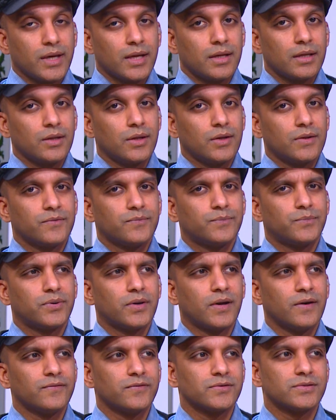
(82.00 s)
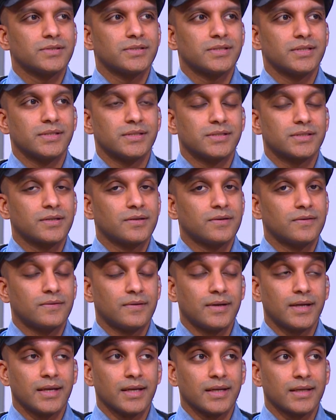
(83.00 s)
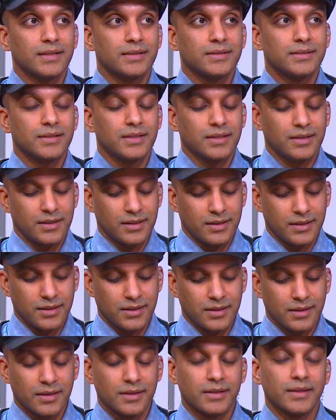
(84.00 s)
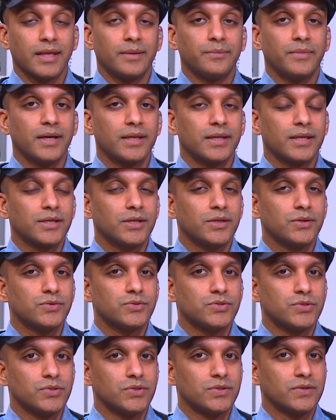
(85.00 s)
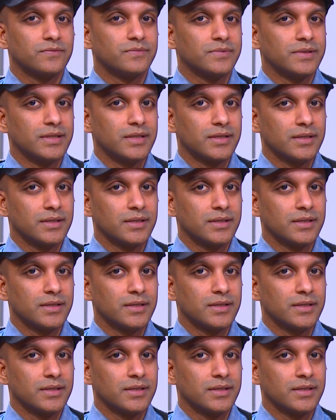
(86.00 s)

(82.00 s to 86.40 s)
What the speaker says: a lot of prophecies correct, they might accuse you of being